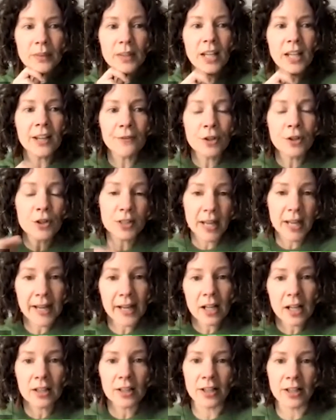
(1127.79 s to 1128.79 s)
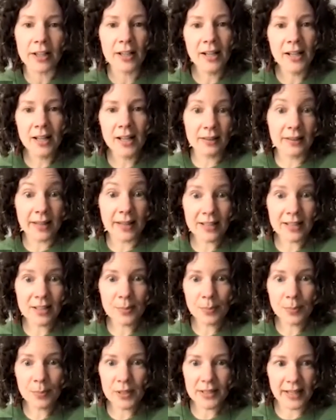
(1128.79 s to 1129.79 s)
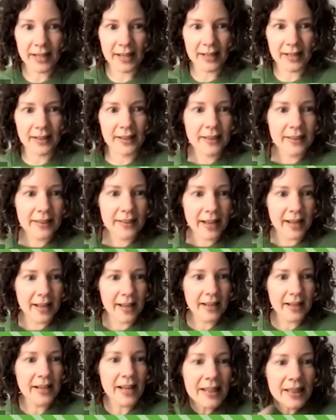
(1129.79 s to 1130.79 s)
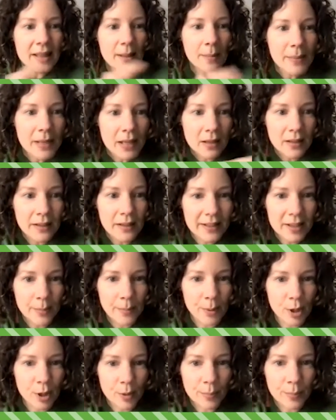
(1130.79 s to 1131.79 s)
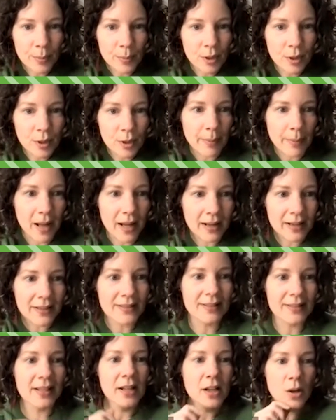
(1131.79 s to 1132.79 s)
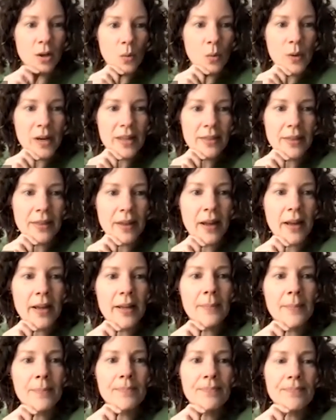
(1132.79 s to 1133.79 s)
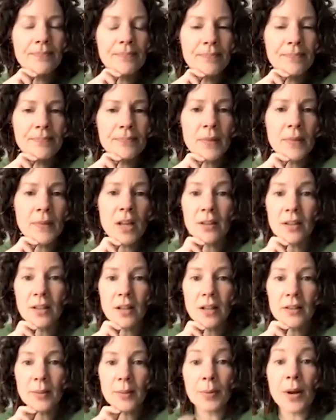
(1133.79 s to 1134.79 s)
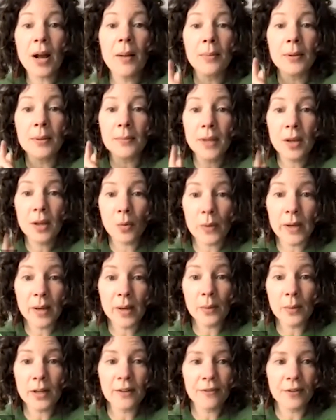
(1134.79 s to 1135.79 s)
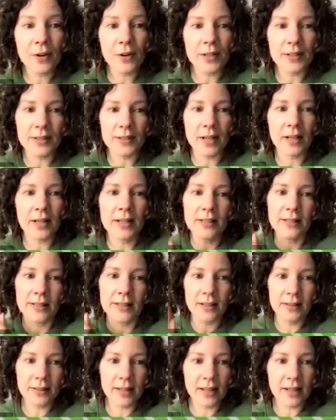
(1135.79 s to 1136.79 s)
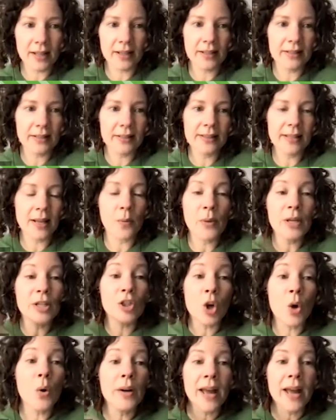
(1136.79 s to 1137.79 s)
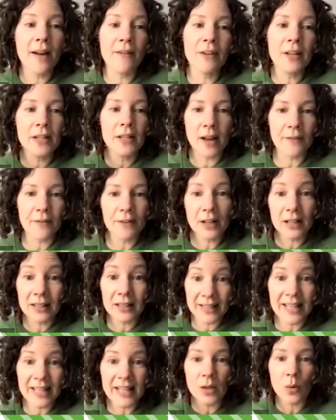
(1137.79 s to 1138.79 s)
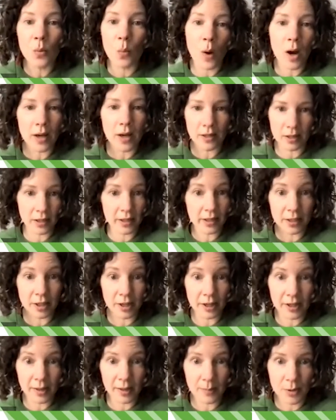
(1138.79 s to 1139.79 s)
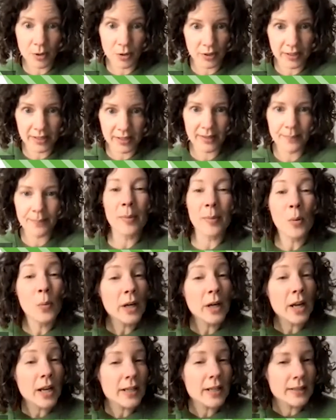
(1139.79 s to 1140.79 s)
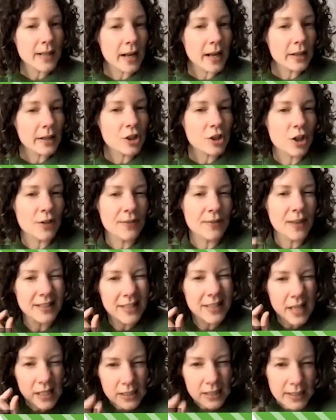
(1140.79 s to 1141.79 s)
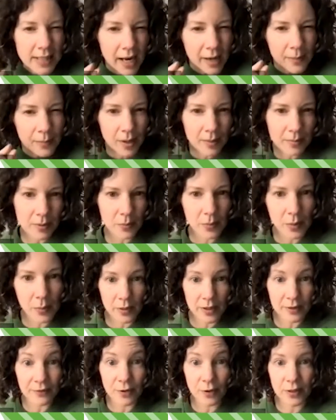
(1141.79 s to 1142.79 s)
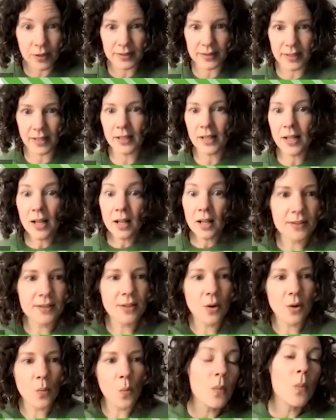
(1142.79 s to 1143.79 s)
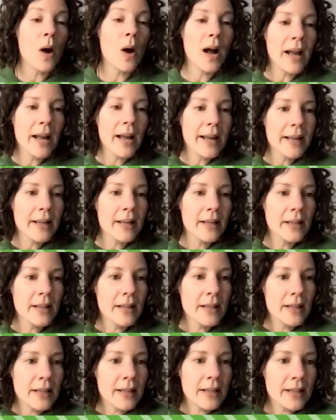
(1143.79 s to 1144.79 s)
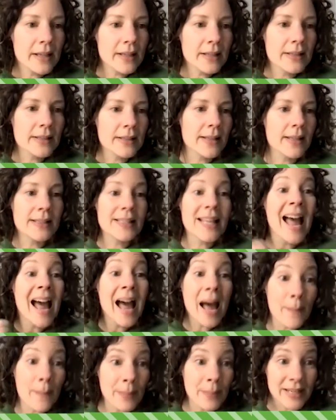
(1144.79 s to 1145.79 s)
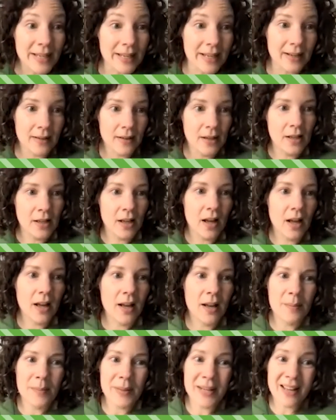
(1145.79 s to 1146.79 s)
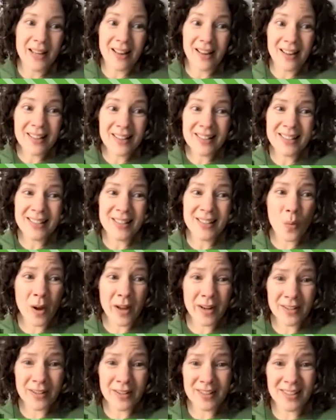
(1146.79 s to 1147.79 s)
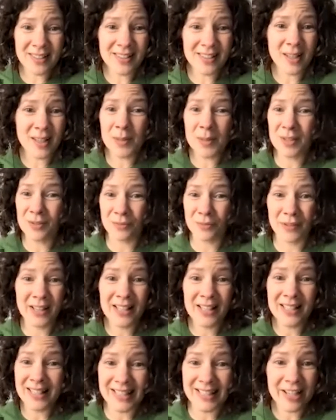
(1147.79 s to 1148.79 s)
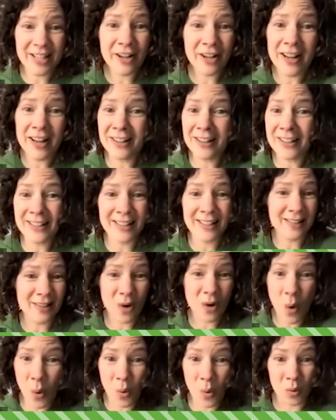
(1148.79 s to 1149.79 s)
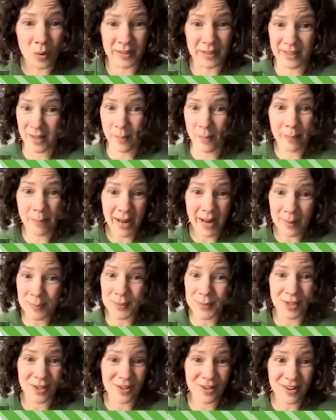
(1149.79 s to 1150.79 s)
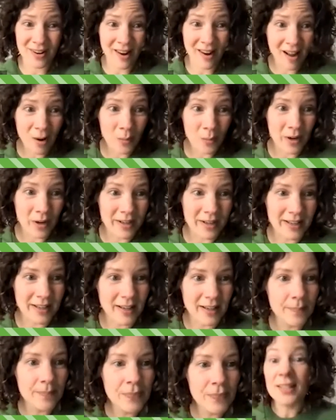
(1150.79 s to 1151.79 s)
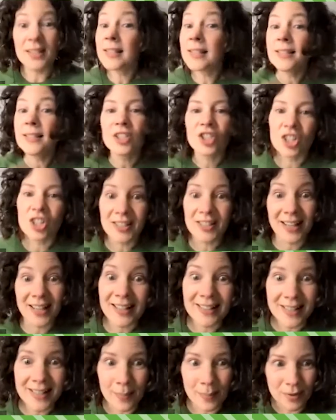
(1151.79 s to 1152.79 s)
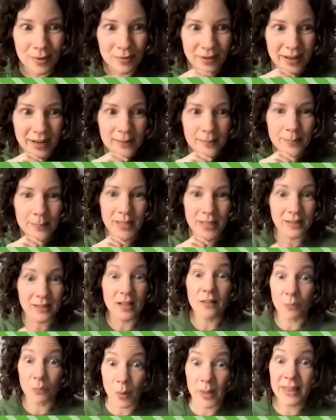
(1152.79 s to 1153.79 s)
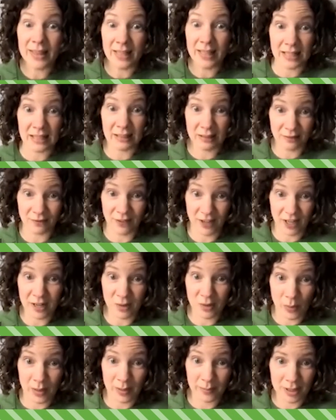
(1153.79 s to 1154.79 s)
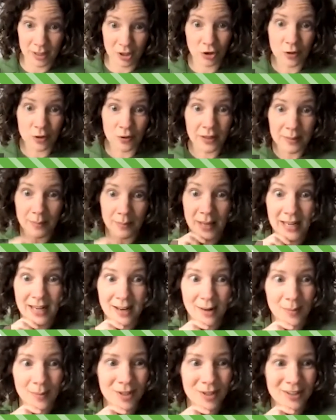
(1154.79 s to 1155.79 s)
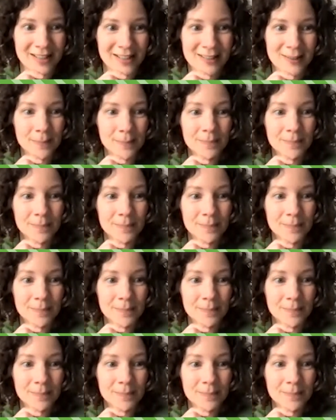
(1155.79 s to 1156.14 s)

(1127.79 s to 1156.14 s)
if you take a look, let's pretend that in the middle, in the purple box, we thought, the problem that we want to focus on is that we don't have enough clean water in our community, but we're not exactly sure if that's the exact problem we to focus on. So why is this happening? Because the water system is really deteriorated and old and the pipes are not working. This is just an example, right? But one that could very well be true in many communities.